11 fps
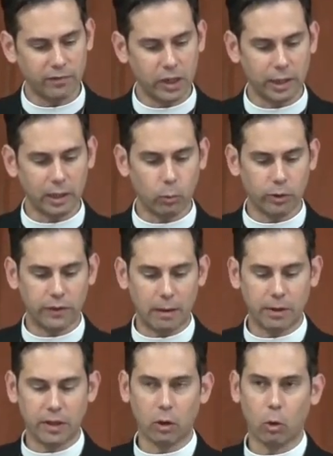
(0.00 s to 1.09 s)
dealing with them
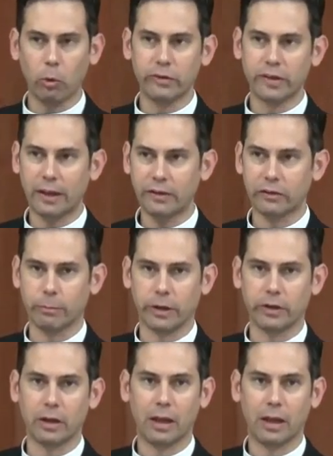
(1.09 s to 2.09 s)
in the Old Testament